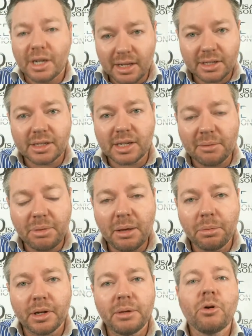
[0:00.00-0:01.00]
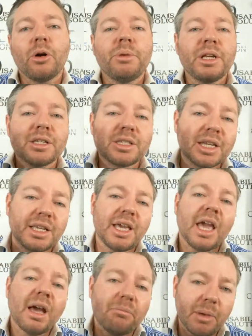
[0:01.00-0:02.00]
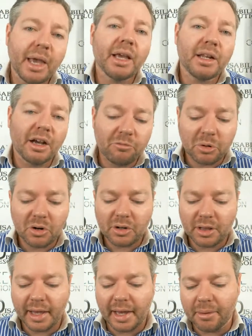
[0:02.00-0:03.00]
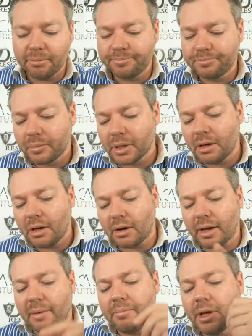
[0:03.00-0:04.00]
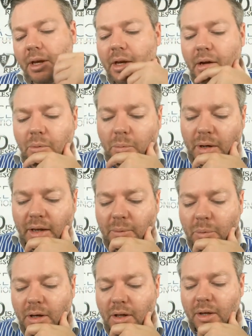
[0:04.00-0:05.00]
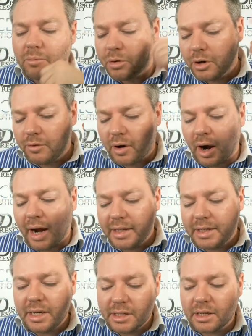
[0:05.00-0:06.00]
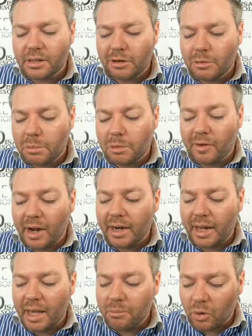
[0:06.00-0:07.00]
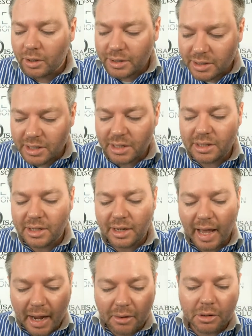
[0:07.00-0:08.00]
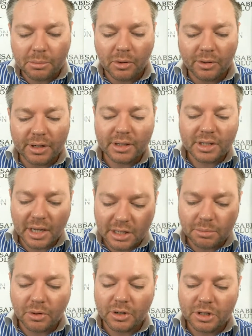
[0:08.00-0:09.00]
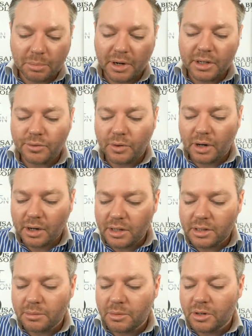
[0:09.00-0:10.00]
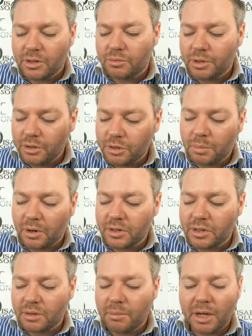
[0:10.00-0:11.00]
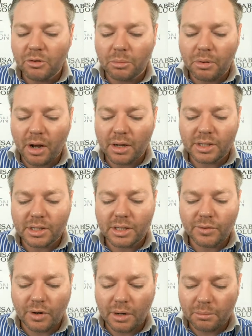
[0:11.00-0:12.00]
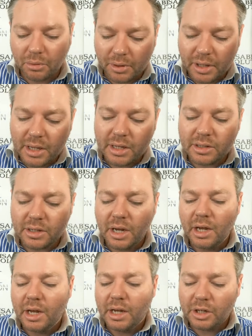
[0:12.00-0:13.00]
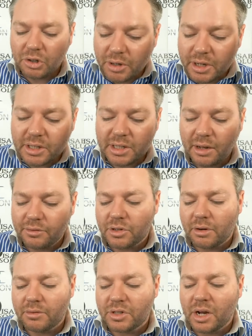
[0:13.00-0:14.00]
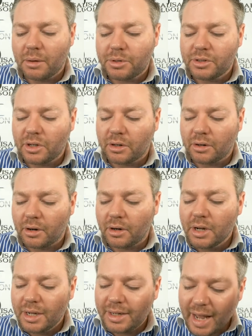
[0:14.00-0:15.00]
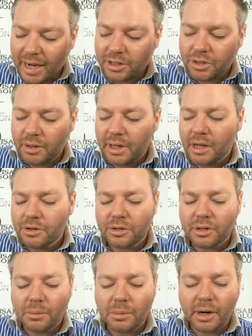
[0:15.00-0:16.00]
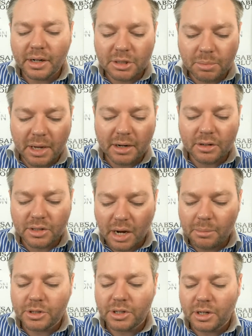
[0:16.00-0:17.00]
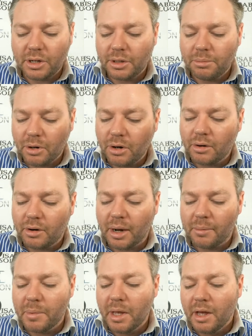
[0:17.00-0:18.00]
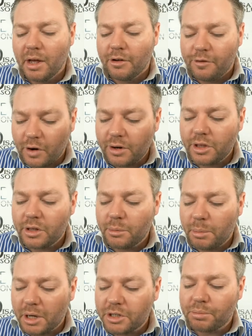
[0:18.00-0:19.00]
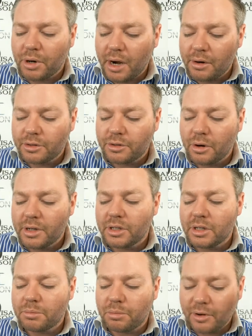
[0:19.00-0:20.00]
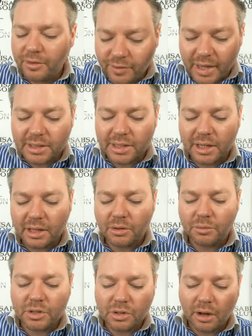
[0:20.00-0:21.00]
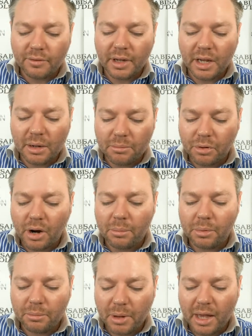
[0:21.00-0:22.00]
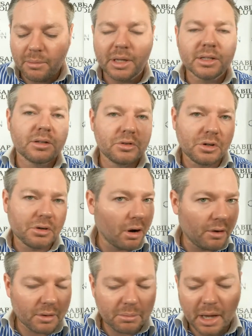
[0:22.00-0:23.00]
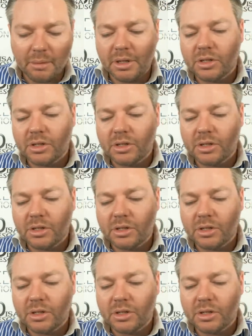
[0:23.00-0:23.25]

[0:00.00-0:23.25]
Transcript: SSI people anymore because they can't make enough per claim. Okay. We will improve our IT system to provide a more consistent, equitable, and accessible experience for our customers, reduce burdensome manual processes for our employees, increase self-service options on our national 800 number, and expand our cybersecurity program. Further, the budget prioritizes preventing the resolving improper payments. Those are your overpayments.